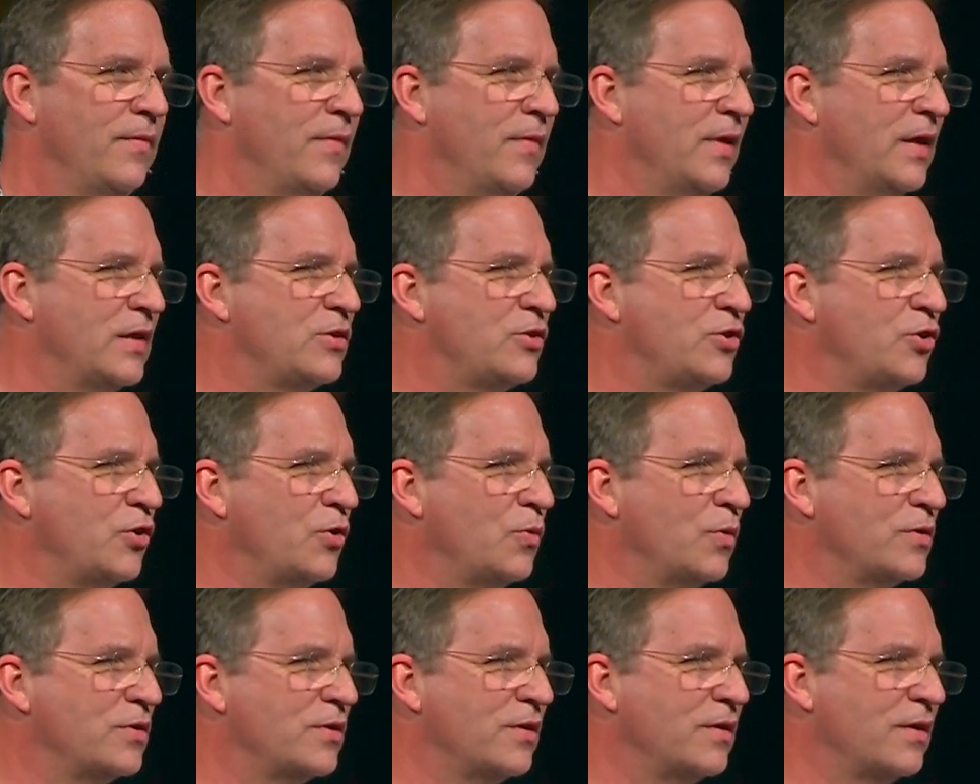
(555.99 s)
This too
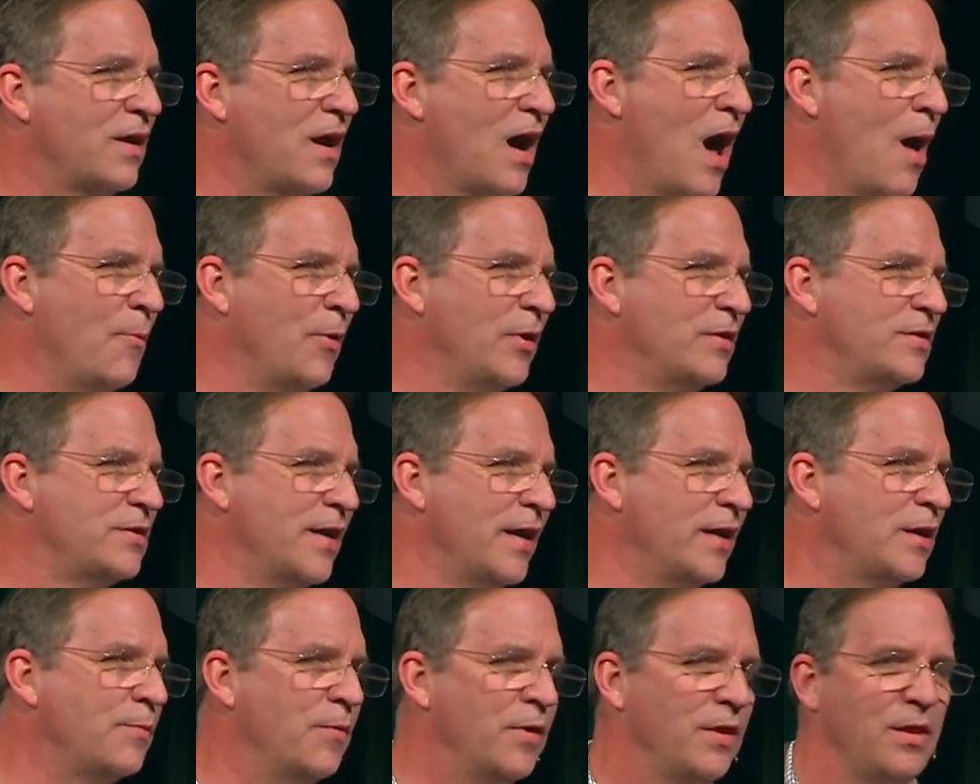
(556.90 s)
was a common
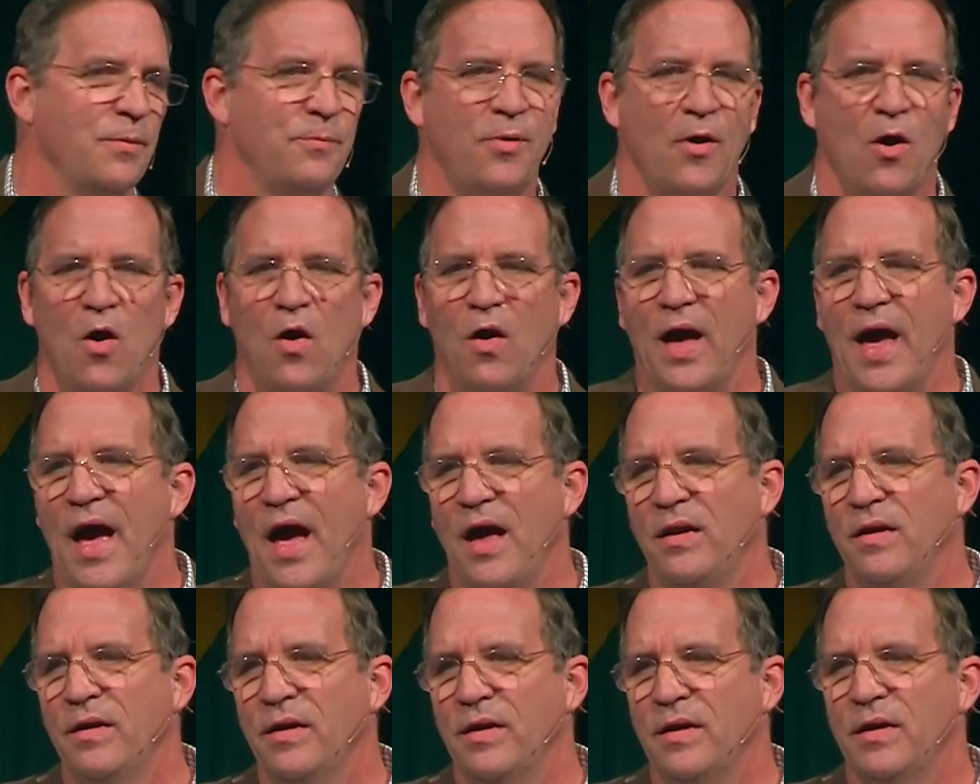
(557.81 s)
sentiment that Paul
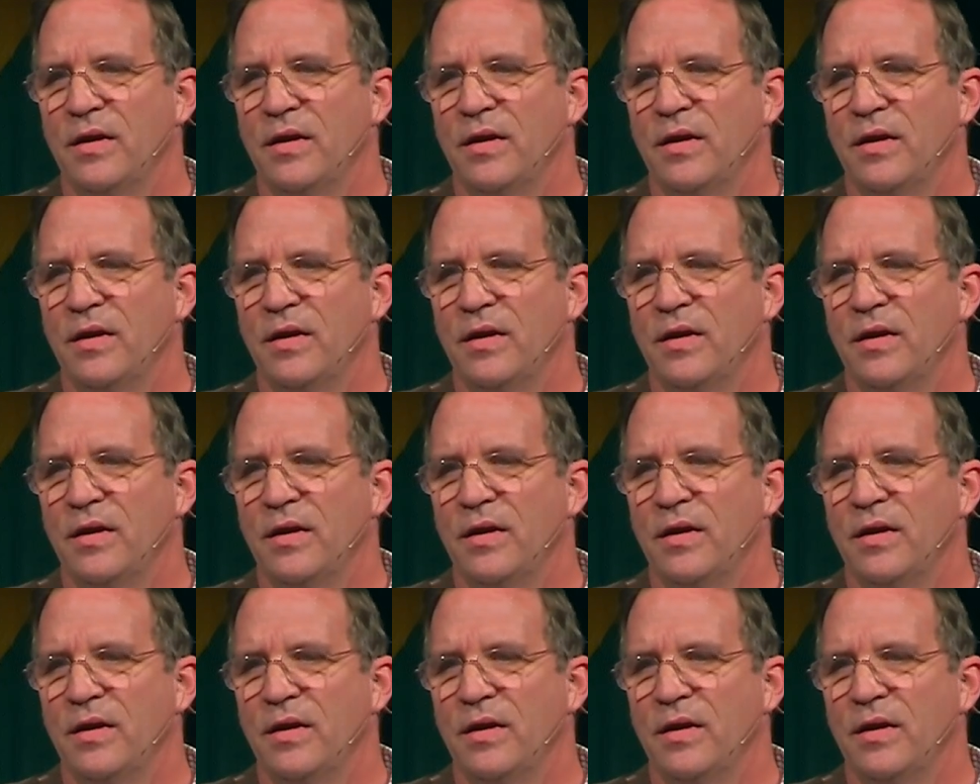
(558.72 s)
had